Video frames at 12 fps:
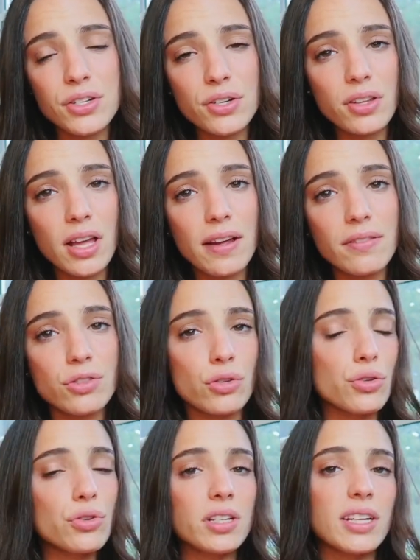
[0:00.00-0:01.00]
your life so
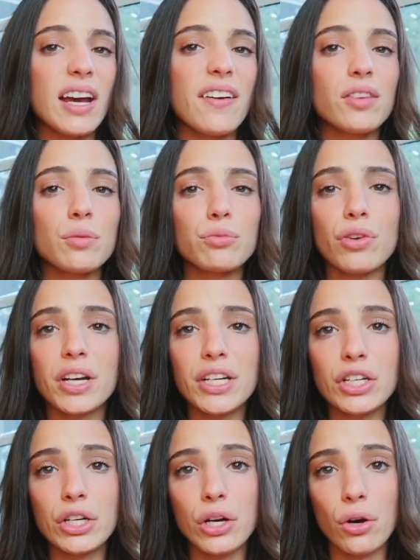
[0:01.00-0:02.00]
you can have them ready
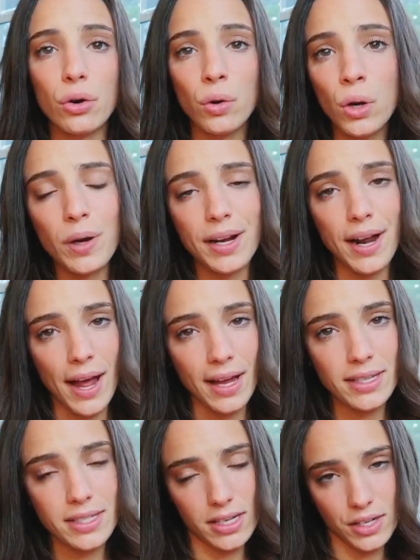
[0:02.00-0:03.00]
to go when
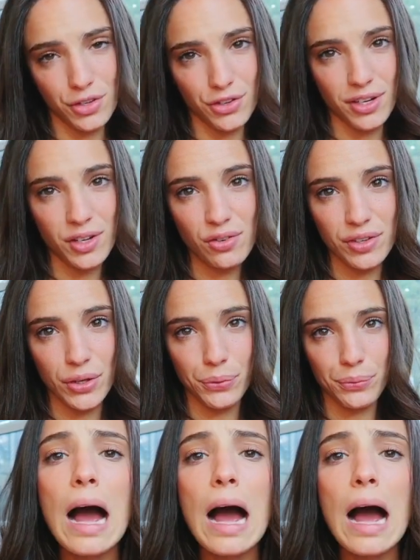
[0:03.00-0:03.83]
asked in your interview.